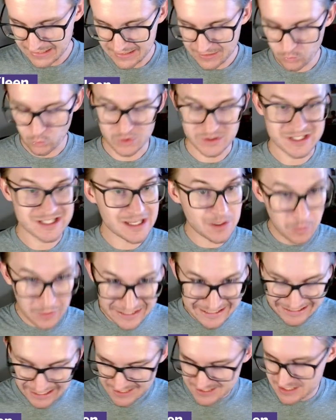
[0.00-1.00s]
We'll see what
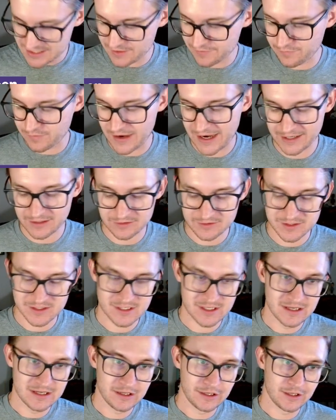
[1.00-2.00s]
he does in the finals,
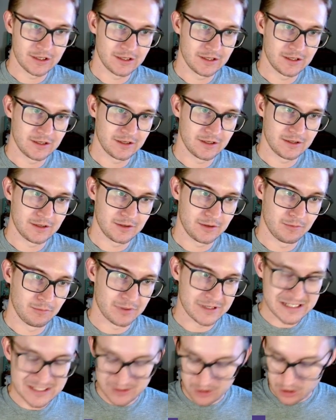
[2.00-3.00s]
but
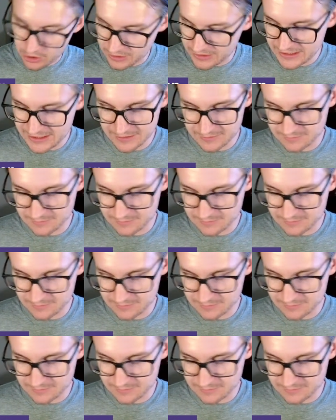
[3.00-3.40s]
he's already